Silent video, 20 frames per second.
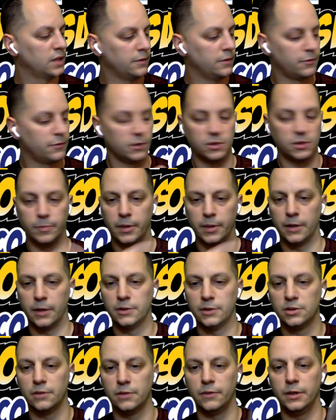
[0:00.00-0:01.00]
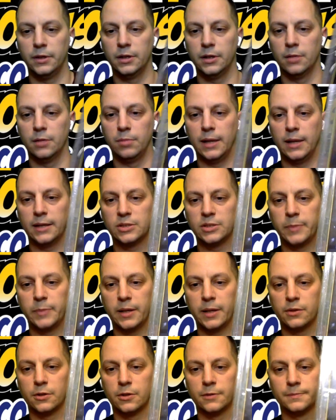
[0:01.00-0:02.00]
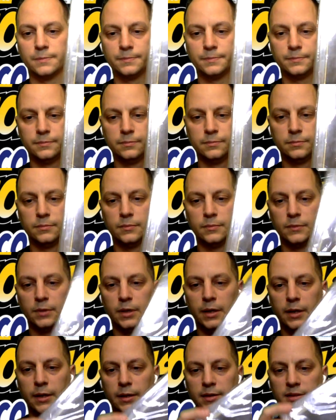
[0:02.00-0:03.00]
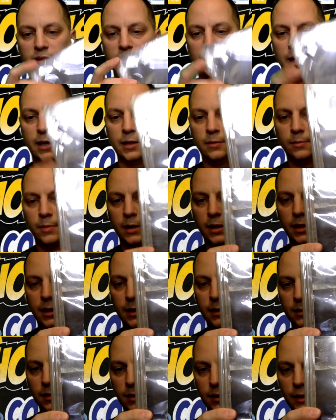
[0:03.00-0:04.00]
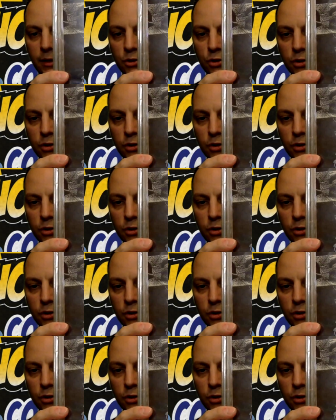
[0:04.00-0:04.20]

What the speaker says: That first appearance of the Black Spectre. And it's signed by the